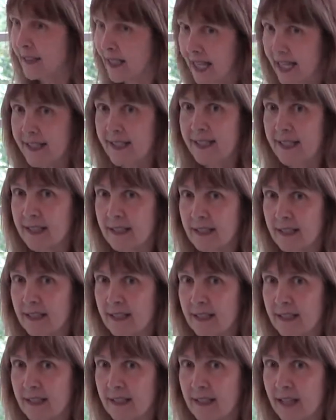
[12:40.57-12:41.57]
lesson
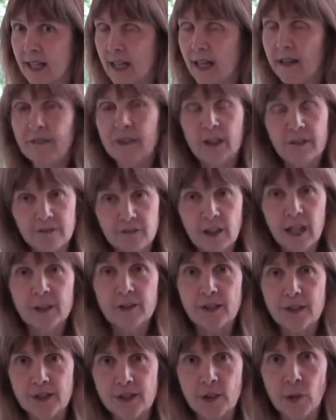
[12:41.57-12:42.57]
of the
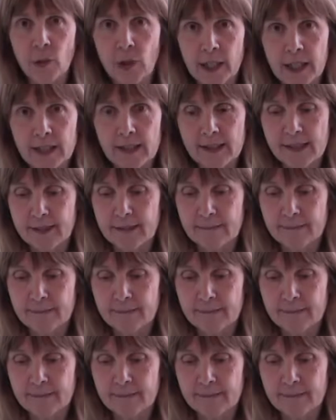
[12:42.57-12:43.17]
flood stories.